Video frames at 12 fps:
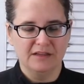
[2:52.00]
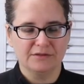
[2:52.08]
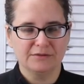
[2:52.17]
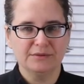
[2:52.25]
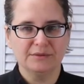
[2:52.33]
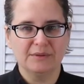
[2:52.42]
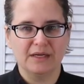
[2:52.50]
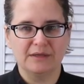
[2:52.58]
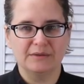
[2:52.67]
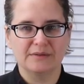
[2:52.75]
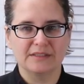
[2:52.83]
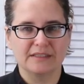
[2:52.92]

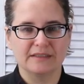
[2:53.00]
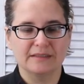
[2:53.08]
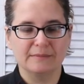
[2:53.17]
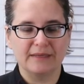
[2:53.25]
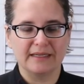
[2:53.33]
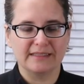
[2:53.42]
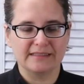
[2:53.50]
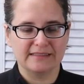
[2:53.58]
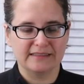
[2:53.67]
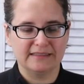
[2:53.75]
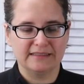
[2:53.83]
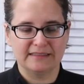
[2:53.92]
throughout the
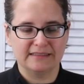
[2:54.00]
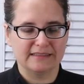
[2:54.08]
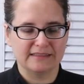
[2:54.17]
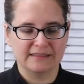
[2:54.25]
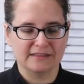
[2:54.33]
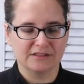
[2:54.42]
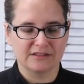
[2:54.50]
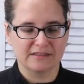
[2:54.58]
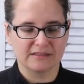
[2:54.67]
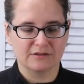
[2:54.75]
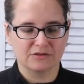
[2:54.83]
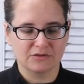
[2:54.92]
magazine is
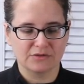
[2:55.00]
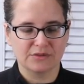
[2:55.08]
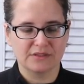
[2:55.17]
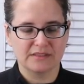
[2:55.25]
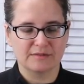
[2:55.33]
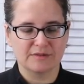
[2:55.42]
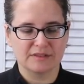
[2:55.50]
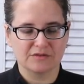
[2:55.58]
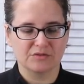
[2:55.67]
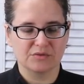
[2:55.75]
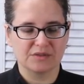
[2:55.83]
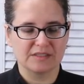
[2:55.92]
just stories among
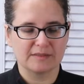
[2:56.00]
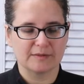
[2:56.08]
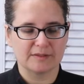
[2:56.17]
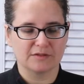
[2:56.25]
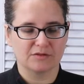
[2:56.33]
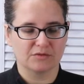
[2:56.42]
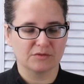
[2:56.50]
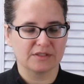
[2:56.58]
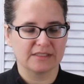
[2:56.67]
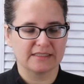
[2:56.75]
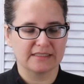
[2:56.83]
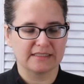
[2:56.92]
stories among
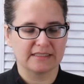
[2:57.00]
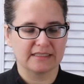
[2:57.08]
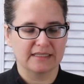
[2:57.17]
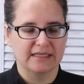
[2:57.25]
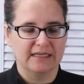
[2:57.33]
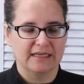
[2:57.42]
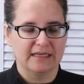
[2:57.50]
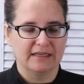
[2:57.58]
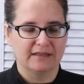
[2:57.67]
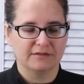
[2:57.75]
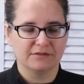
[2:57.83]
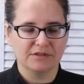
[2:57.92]
stories. Like,
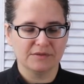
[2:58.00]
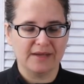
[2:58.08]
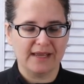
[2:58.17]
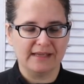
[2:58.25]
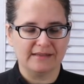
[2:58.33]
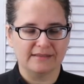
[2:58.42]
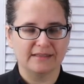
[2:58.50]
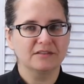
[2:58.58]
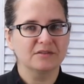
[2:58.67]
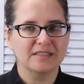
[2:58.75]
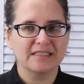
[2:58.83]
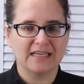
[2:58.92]
there's no ads. I
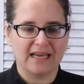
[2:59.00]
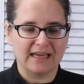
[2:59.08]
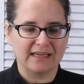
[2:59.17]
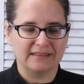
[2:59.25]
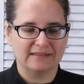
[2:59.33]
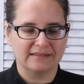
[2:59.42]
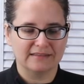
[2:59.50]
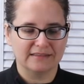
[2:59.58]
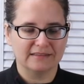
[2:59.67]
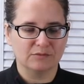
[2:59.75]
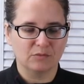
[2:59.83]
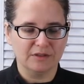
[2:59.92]
don't see ads.
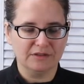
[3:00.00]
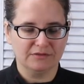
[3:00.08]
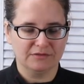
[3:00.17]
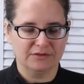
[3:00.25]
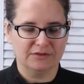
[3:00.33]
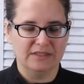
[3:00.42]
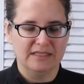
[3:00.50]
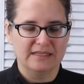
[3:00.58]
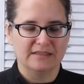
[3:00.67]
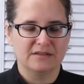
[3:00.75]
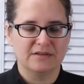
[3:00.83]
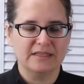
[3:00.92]
It's wonderful.
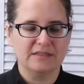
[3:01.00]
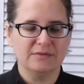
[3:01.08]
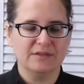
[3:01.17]
So that's